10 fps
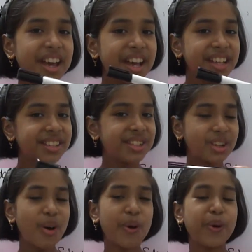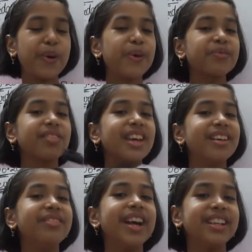So
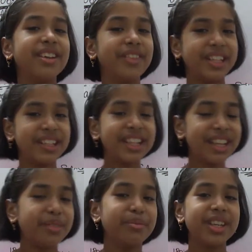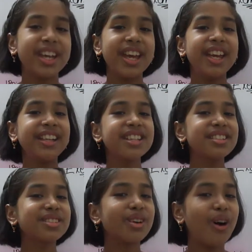we had give it a name. It is
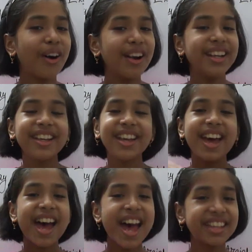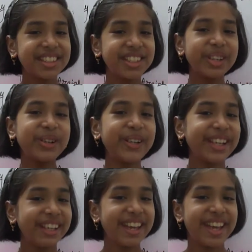called acute
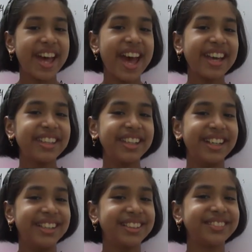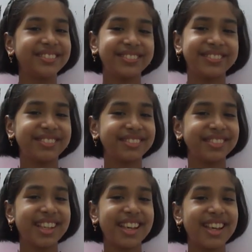angle.
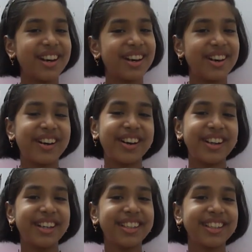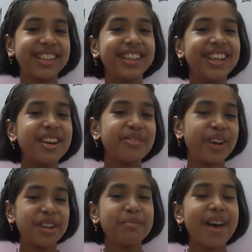Or for
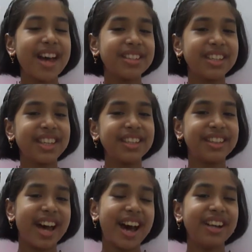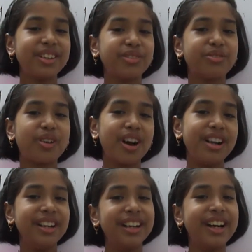imagining that, or for
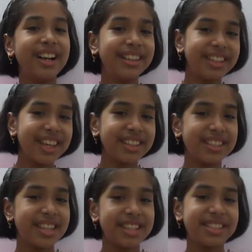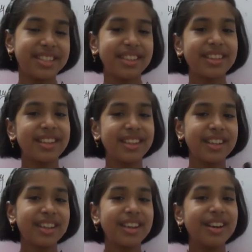learning this,
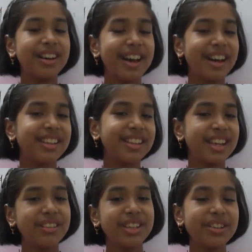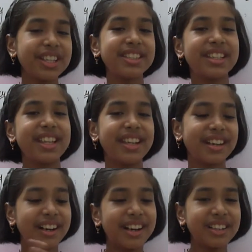you can say that
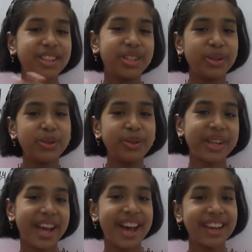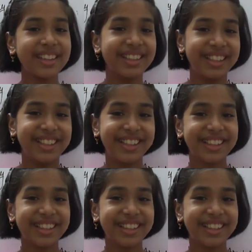acute angle